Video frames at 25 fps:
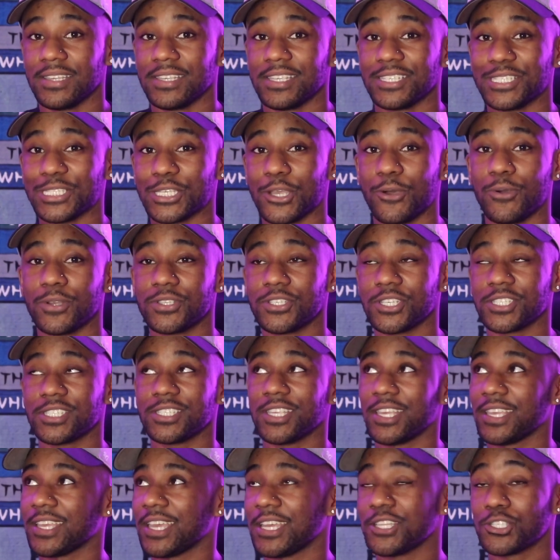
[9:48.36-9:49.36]
So it's
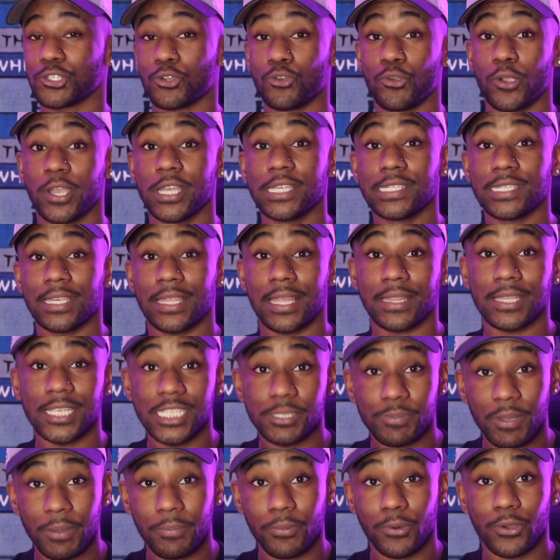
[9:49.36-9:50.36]
just like, it's crazy that
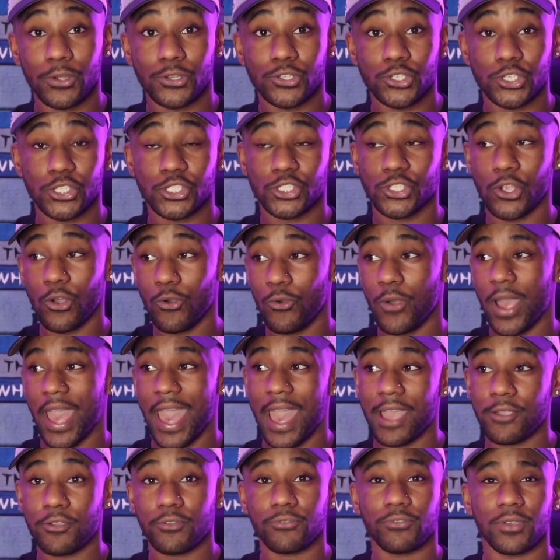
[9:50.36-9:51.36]
these people are just so
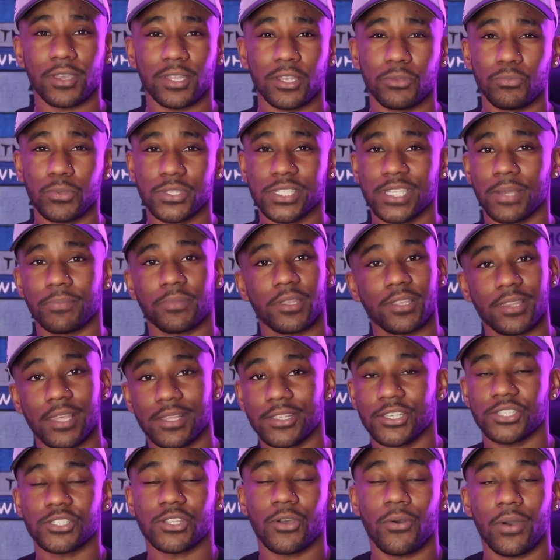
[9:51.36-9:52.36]
aggravated with something they
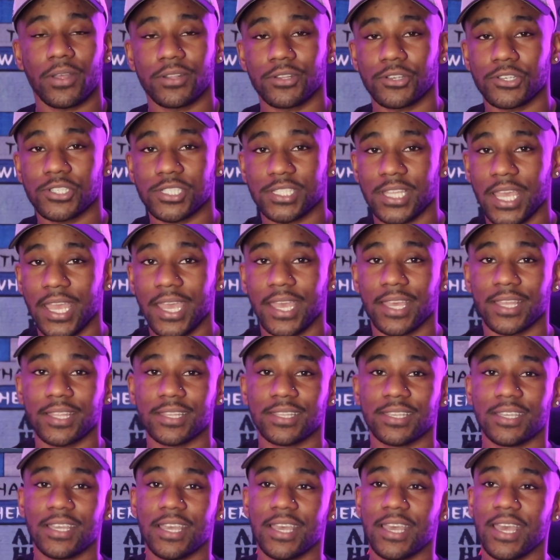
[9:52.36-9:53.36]
just don't understand.